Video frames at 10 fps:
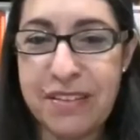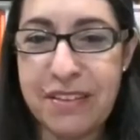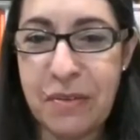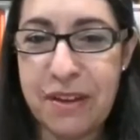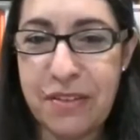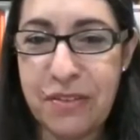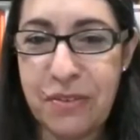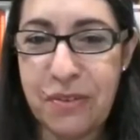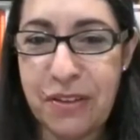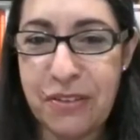segue to a
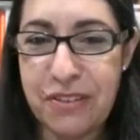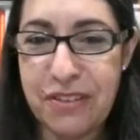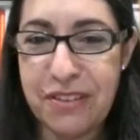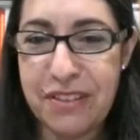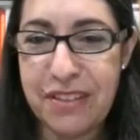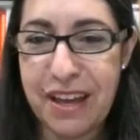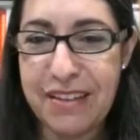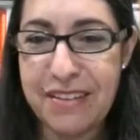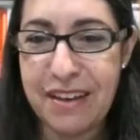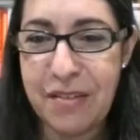question
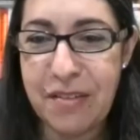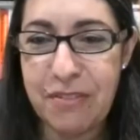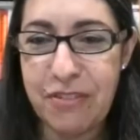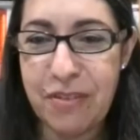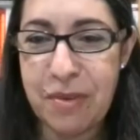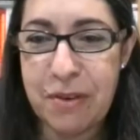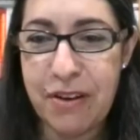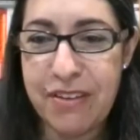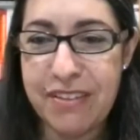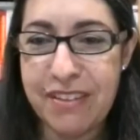that Jim and
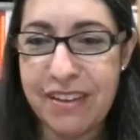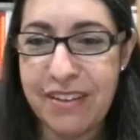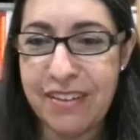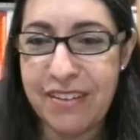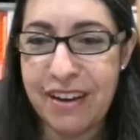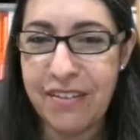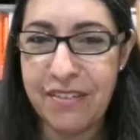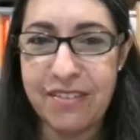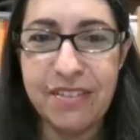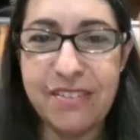Mary Solander, I
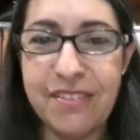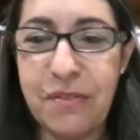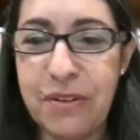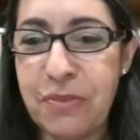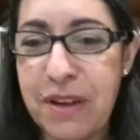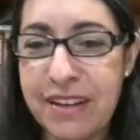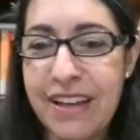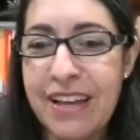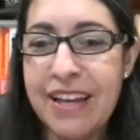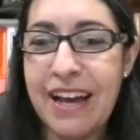don't know which one,
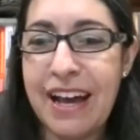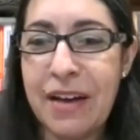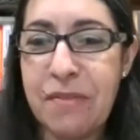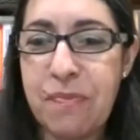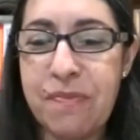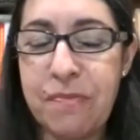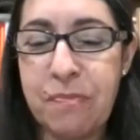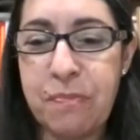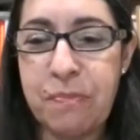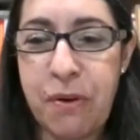
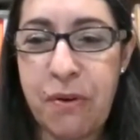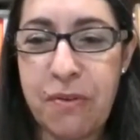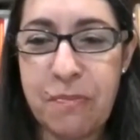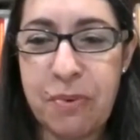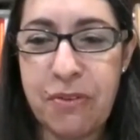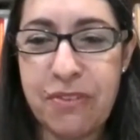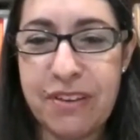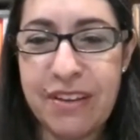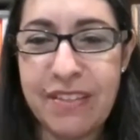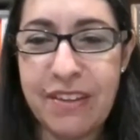
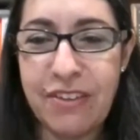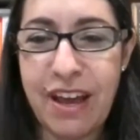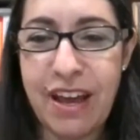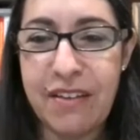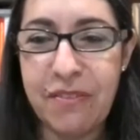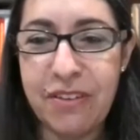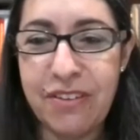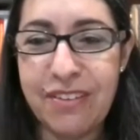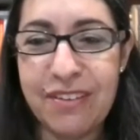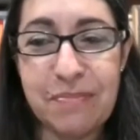posted in the chat, which
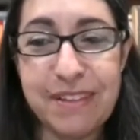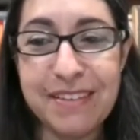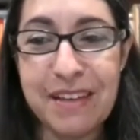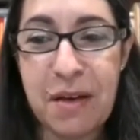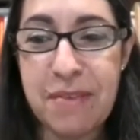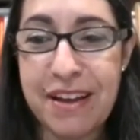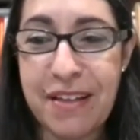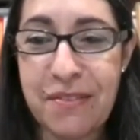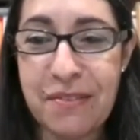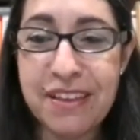is to please comment
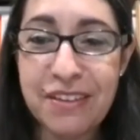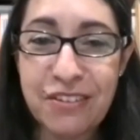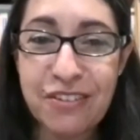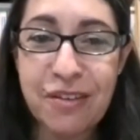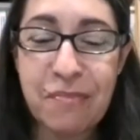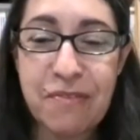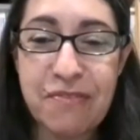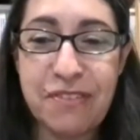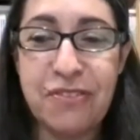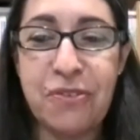on the relationship of
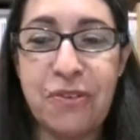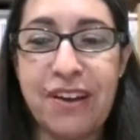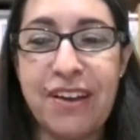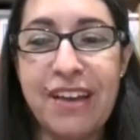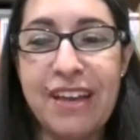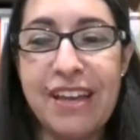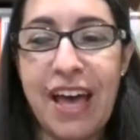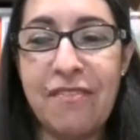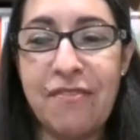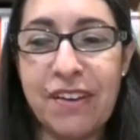this story
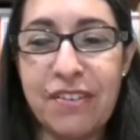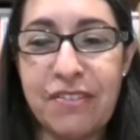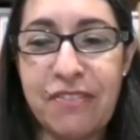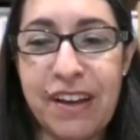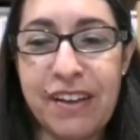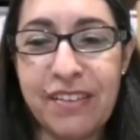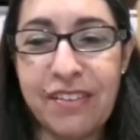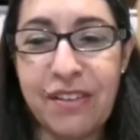and Viktor Frankl's